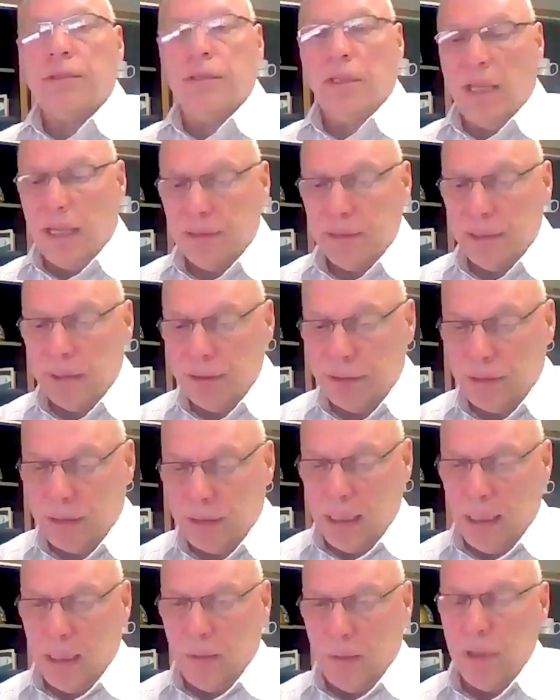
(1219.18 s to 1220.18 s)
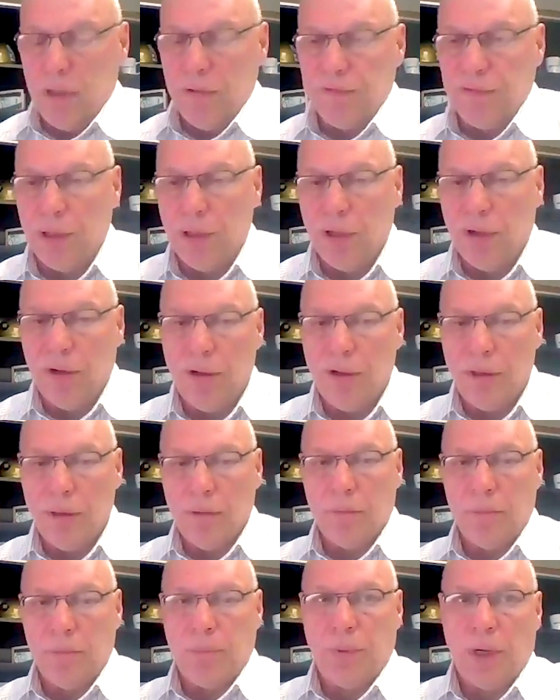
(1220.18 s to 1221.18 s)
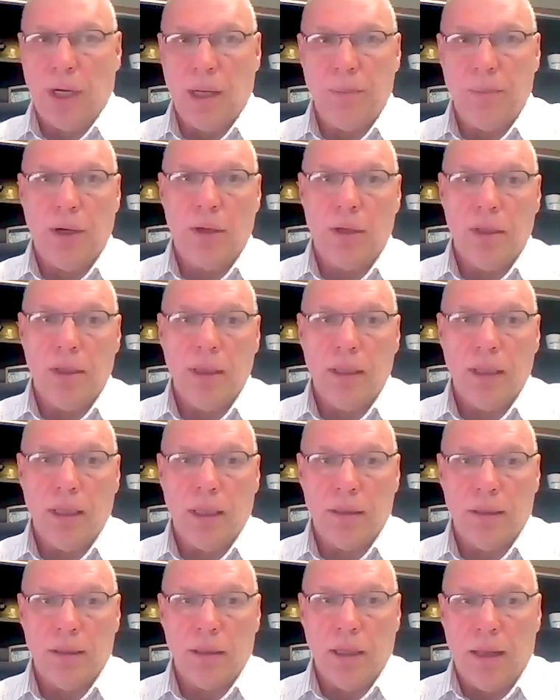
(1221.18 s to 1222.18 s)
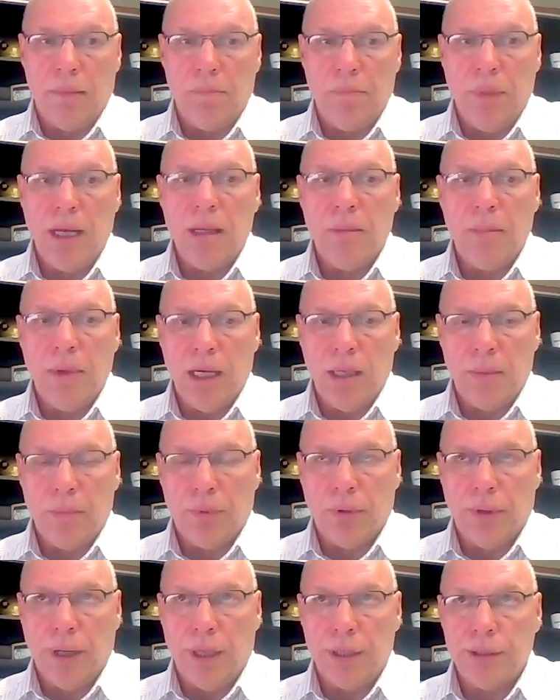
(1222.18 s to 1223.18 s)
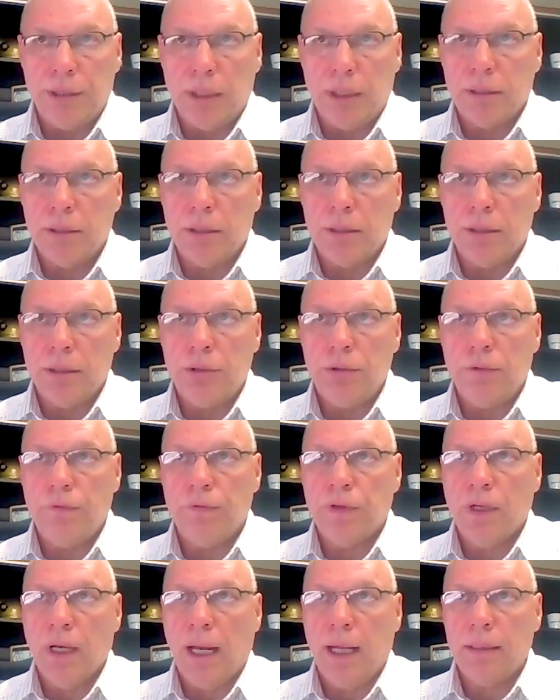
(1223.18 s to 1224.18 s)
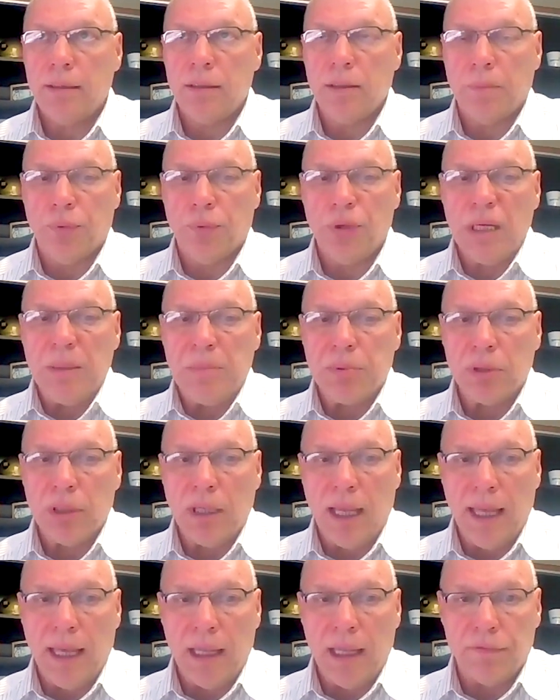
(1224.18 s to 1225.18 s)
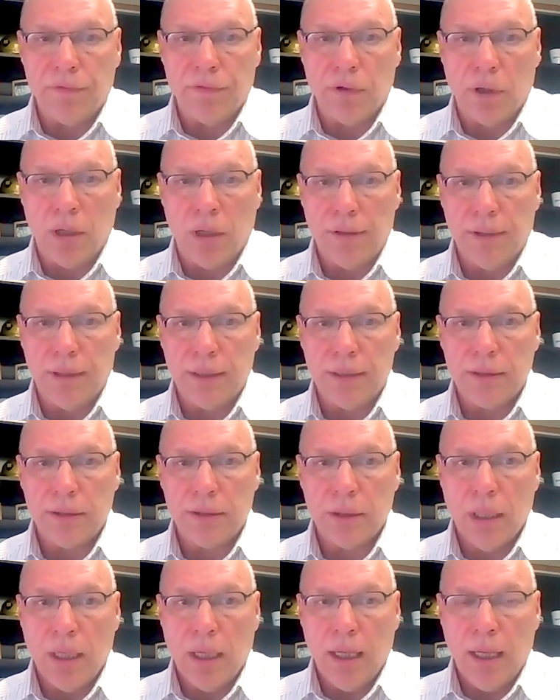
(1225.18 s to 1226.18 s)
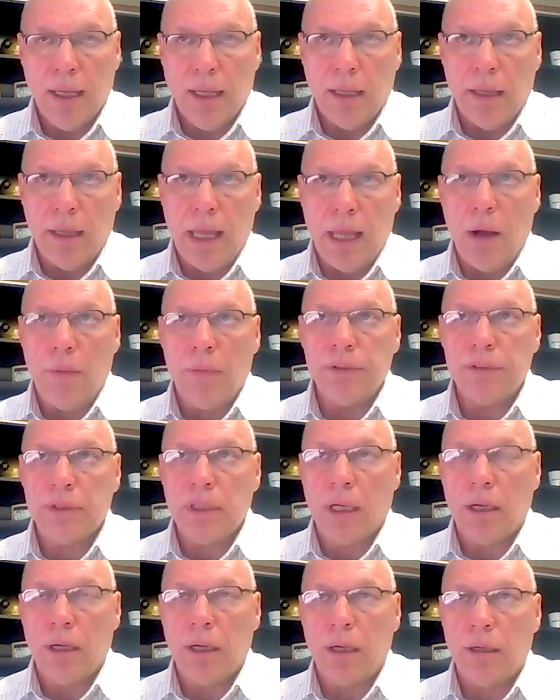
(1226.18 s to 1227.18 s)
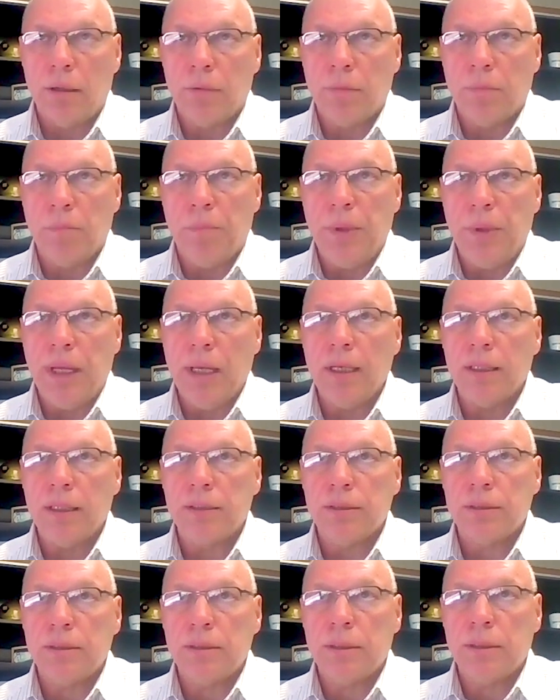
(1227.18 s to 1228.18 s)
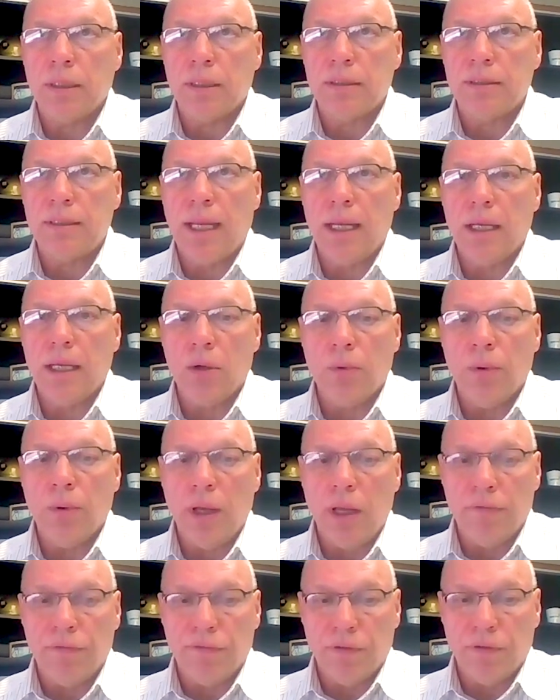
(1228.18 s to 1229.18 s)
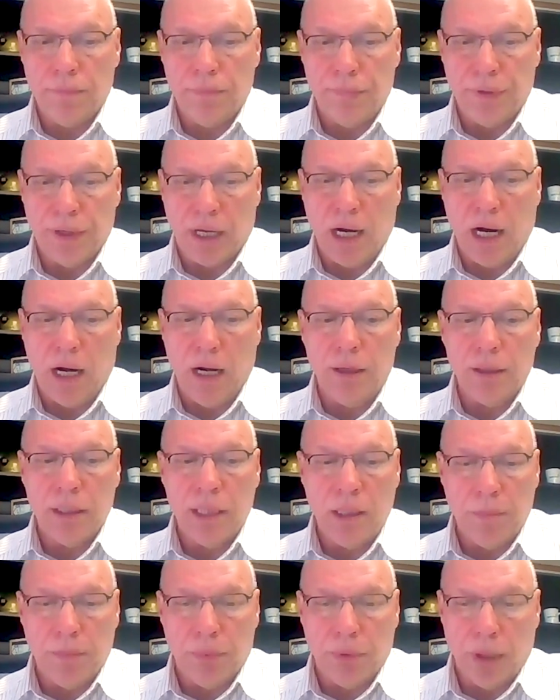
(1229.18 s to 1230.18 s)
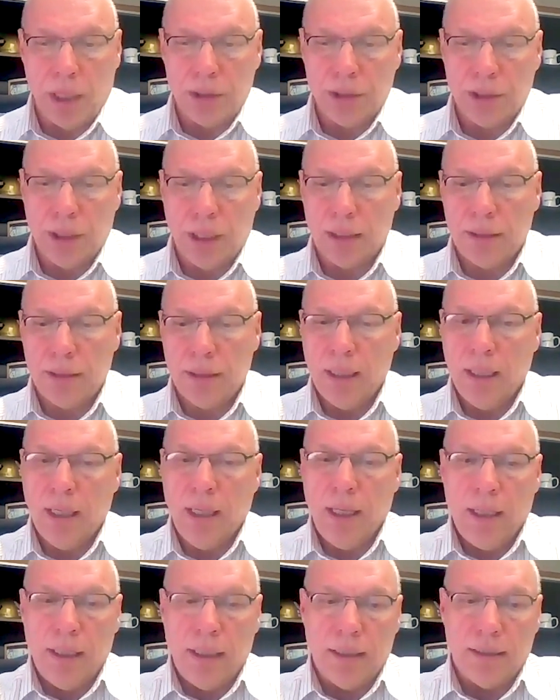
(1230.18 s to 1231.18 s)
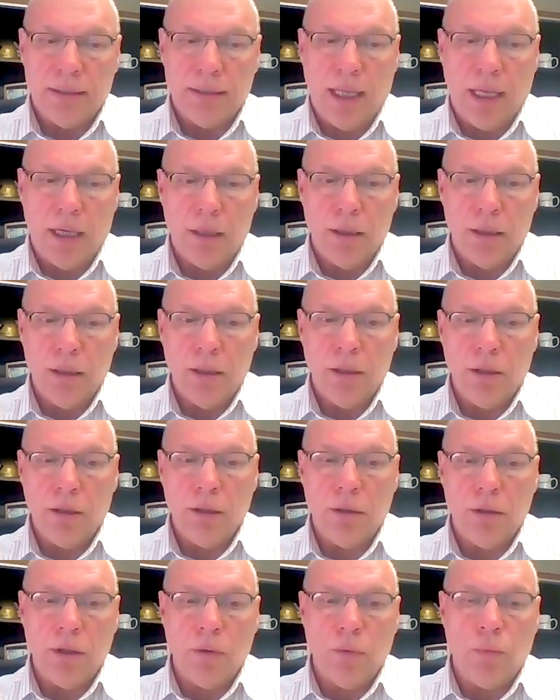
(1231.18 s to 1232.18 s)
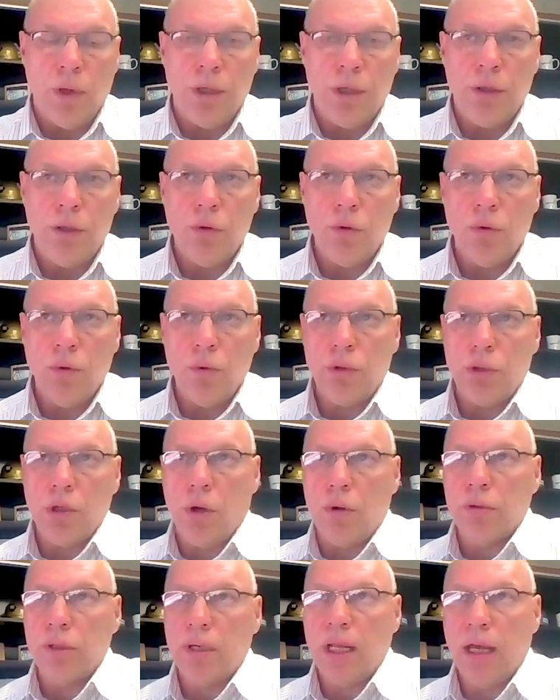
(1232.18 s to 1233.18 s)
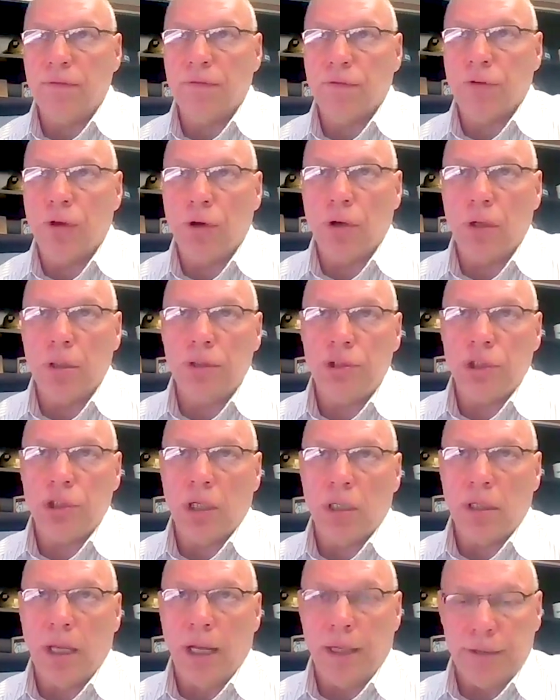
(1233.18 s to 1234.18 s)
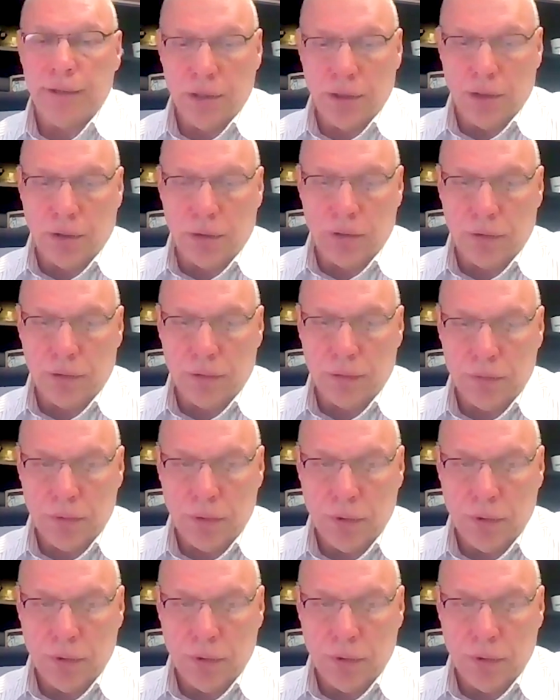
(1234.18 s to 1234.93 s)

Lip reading: lessons, and we've learned primarily on many projects, is you've got to pre-plan for all this. That was our biggest takeaway from the Cargill project, is that when you don't have good geological